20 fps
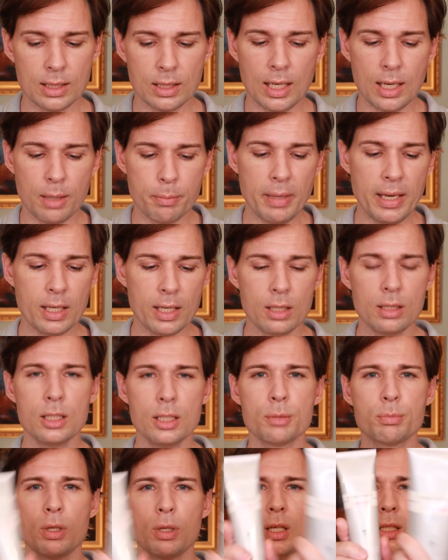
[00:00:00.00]
are making these
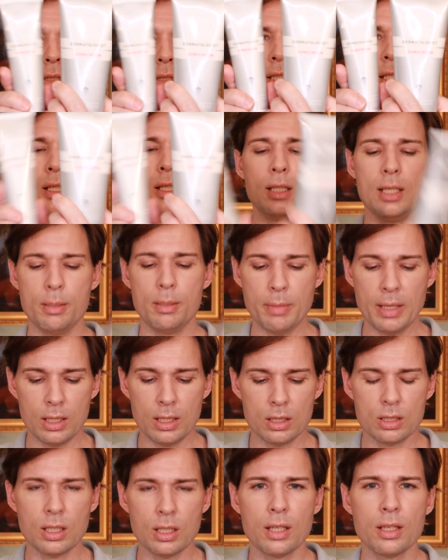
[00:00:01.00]
products here, they met
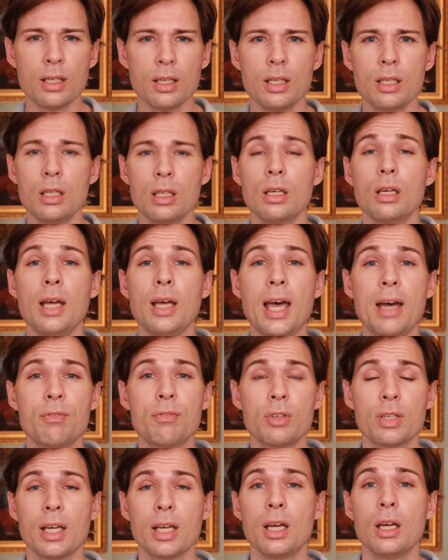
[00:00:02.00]
each other in
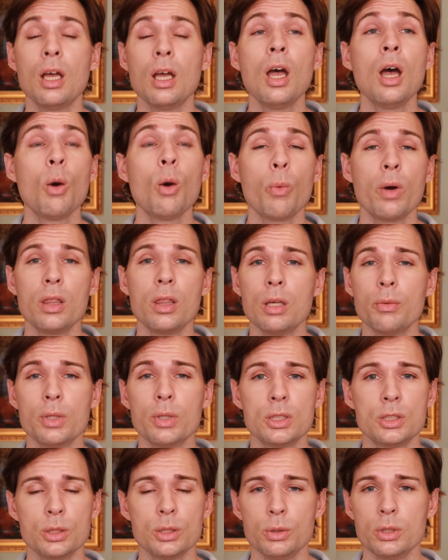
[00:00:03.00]
Africa when they were
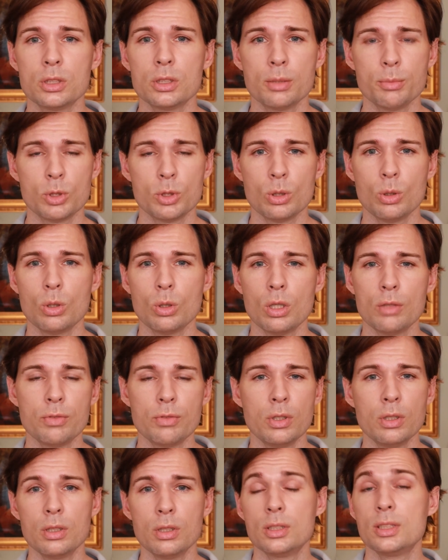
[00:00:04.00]
doing some sort
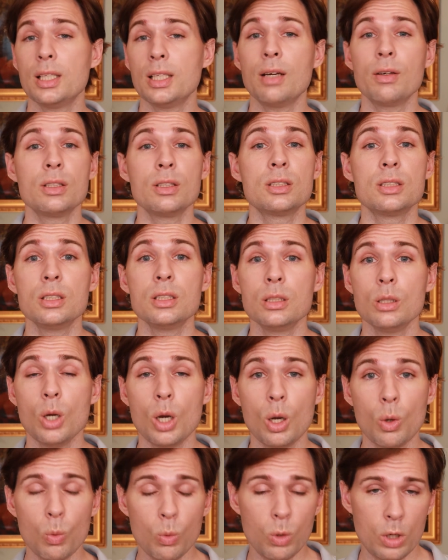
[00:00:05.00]
of charity
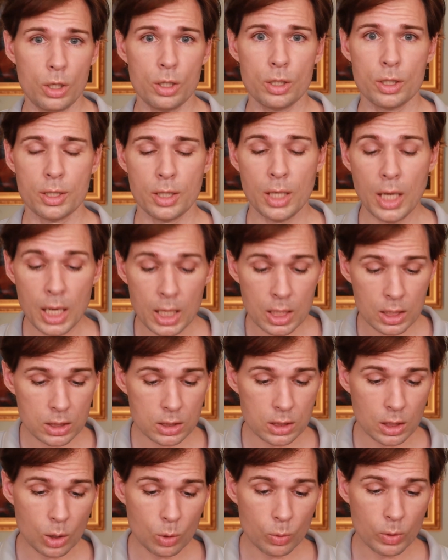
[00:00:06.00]
work.
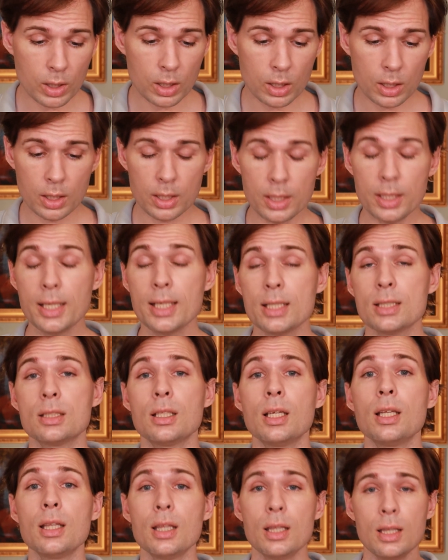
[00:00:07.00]
So yes,
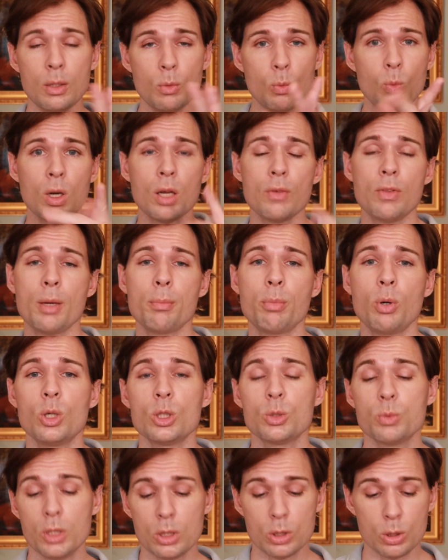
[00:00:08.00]
one of their
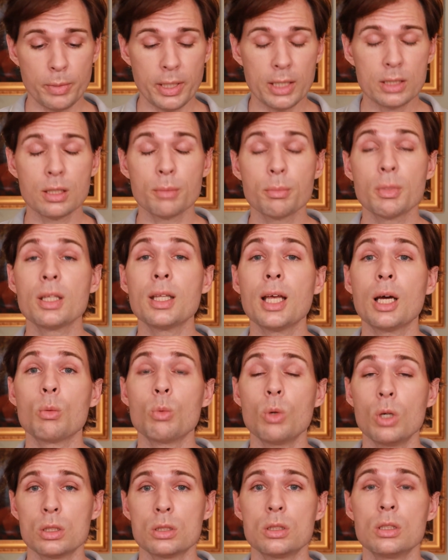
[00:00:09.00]
points was to make something that
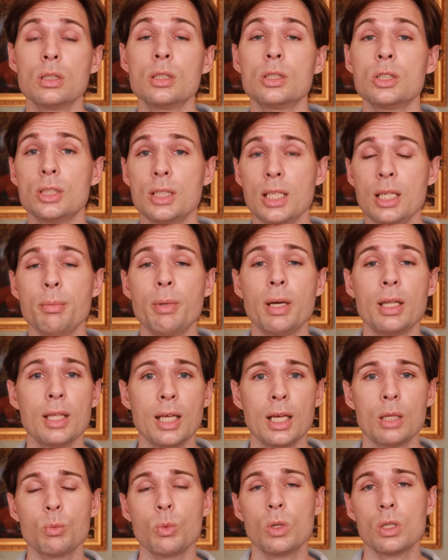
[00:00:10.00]
was cheap and
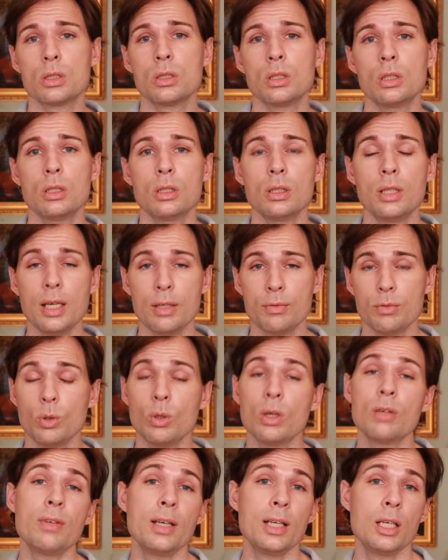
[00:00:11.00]
that was
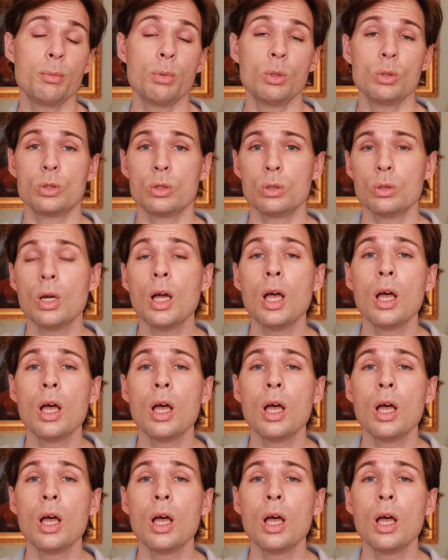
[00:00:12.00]
therefore available to